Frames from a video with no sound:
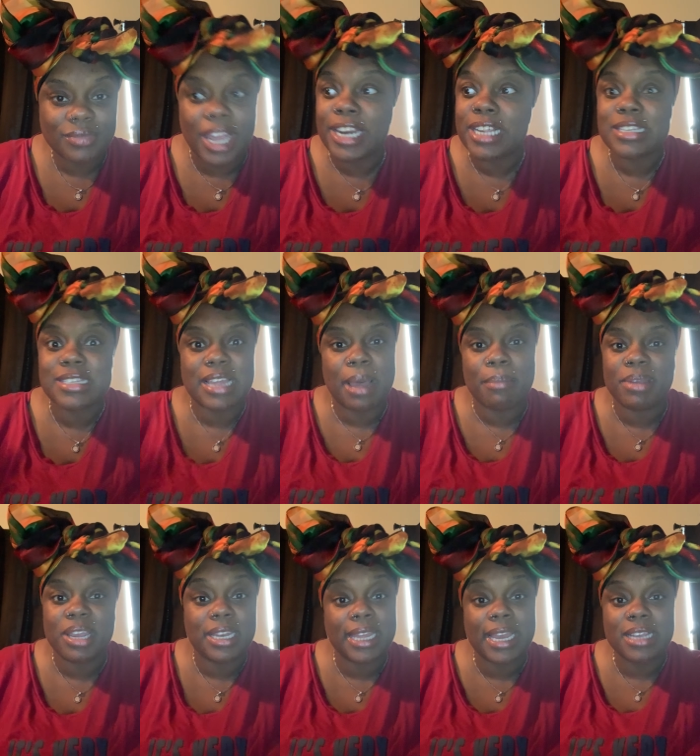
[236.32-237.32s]
I need to stop
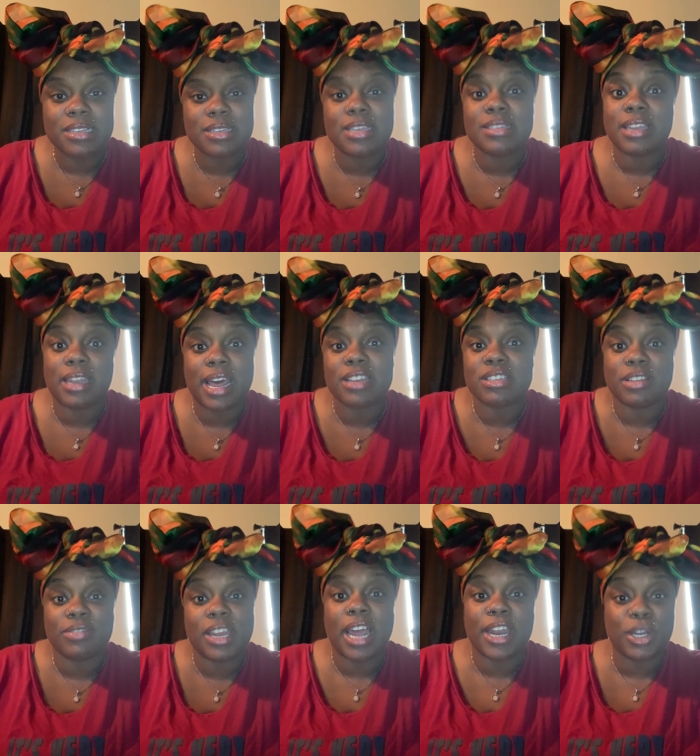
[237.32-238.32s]
being lazy. It's a lot of
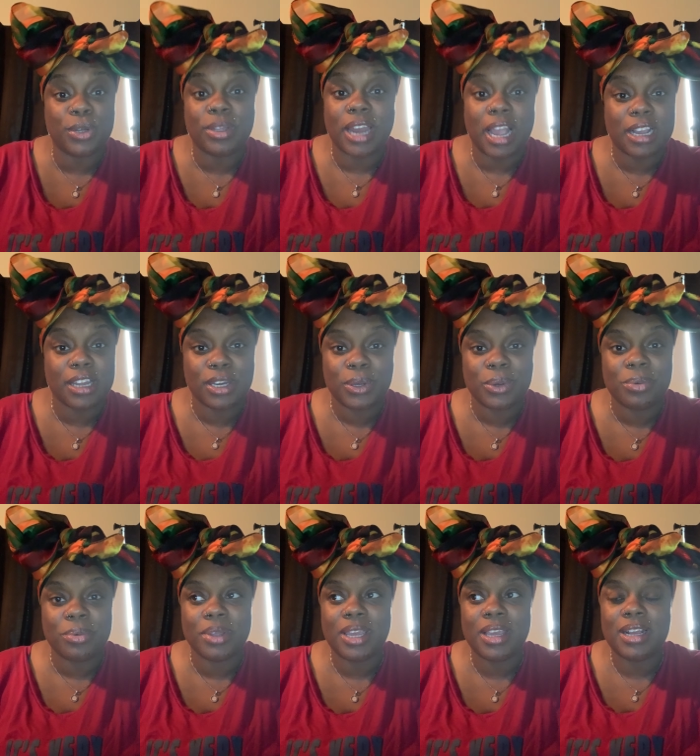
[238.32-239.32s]
stuff that I know that I can
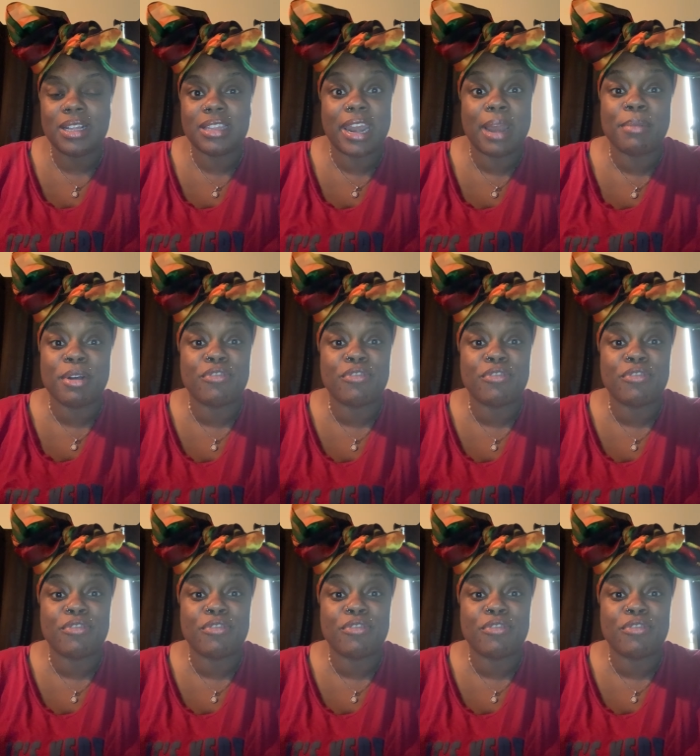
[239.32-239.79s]
do that I'm